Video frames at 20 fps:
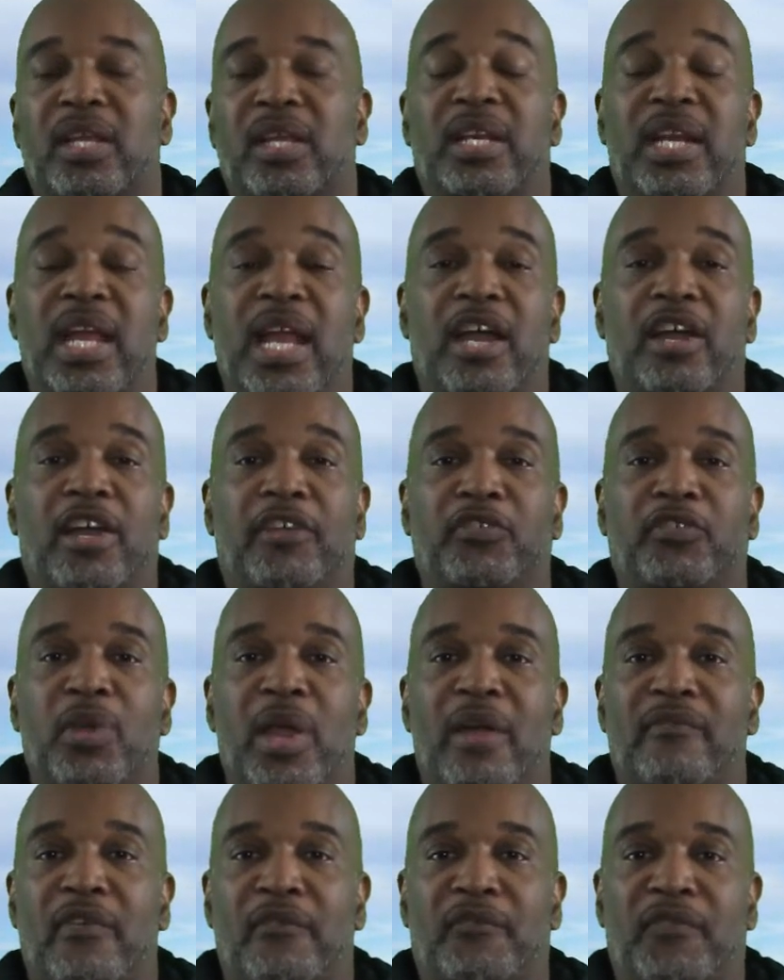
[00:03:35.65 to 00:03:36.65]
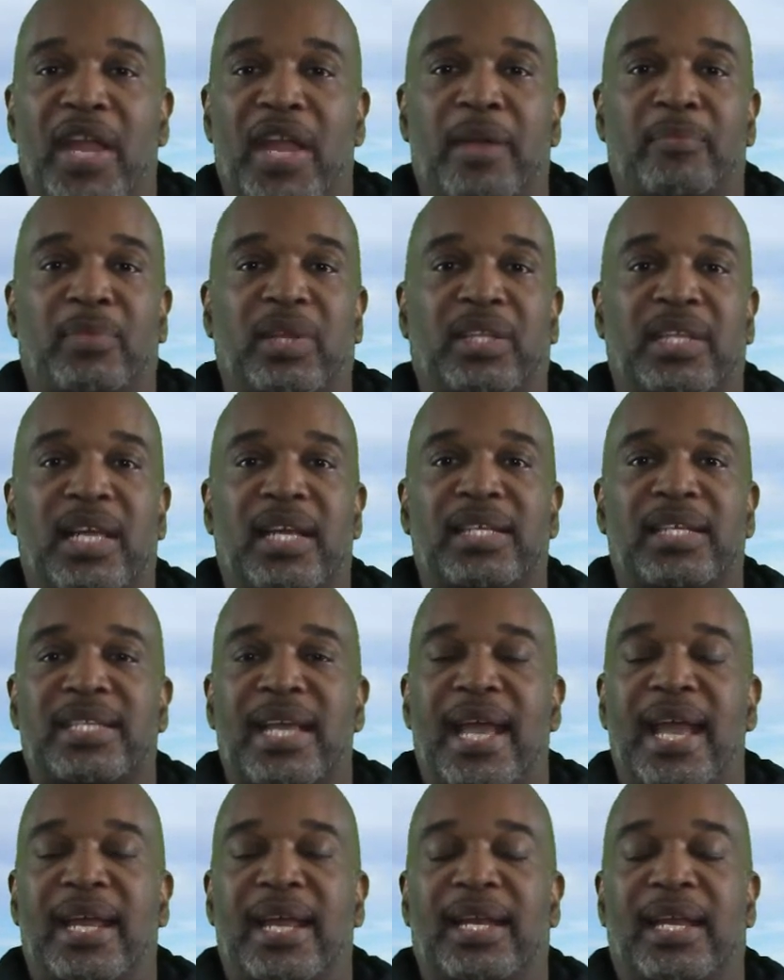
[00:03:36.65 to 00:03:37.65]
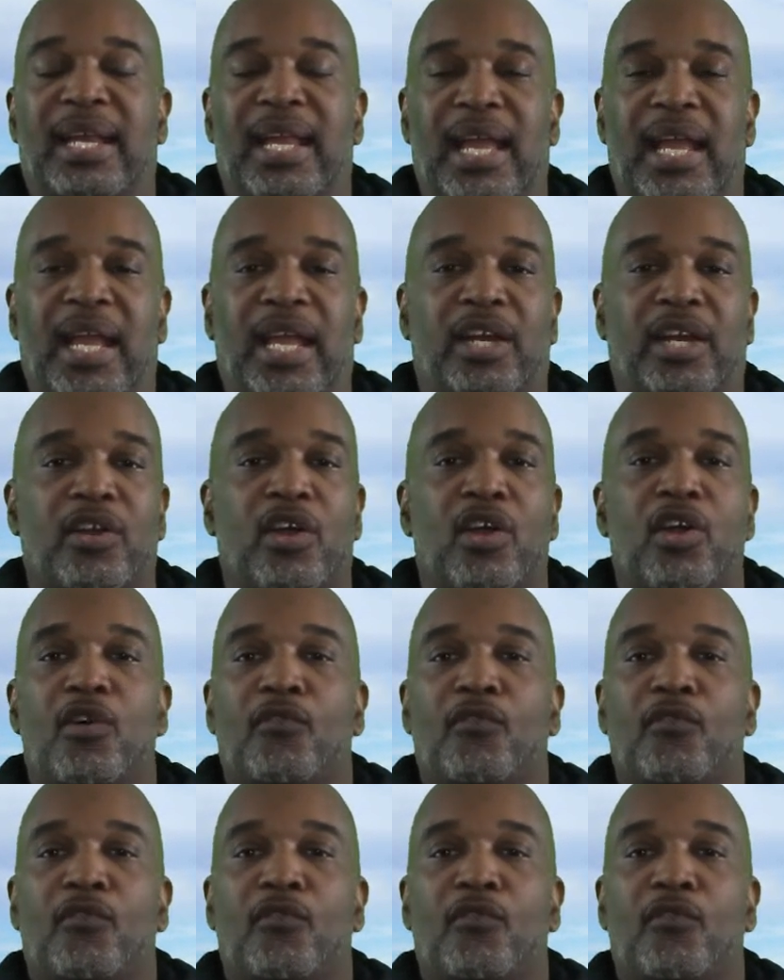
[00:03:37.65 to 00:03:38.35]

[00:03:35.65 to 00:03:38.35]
Now, if you have a family that has had land